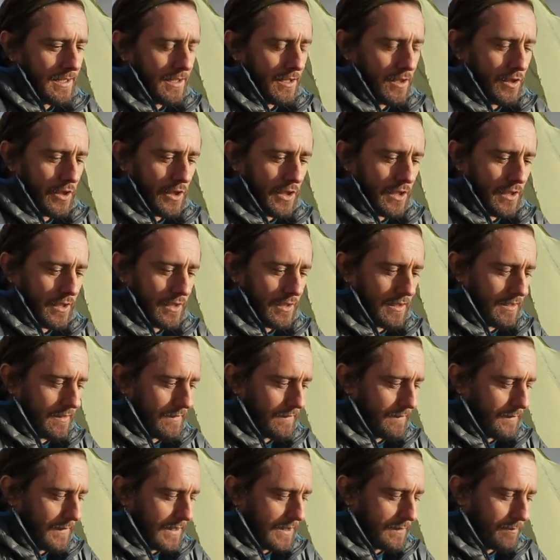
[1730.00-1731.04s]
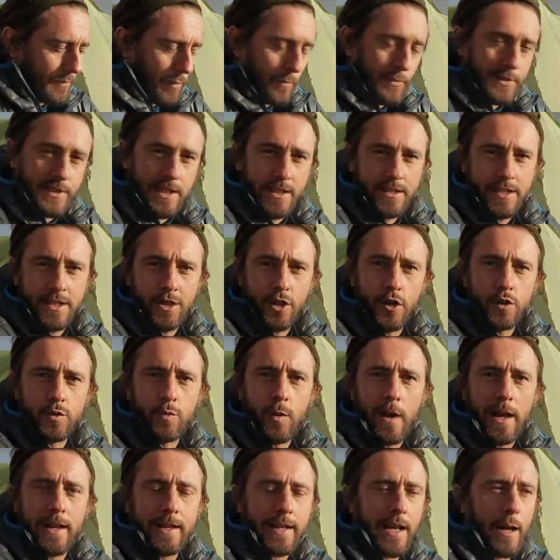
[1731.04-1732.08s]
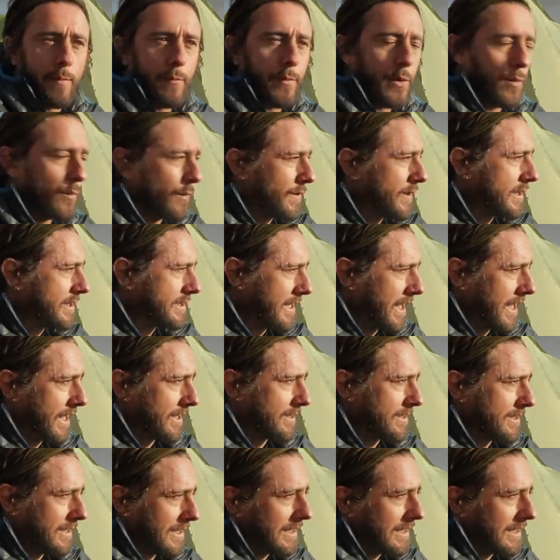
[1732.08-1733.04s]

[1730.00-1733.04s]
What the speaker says: you know, his mum said he goes wild camping with his dad.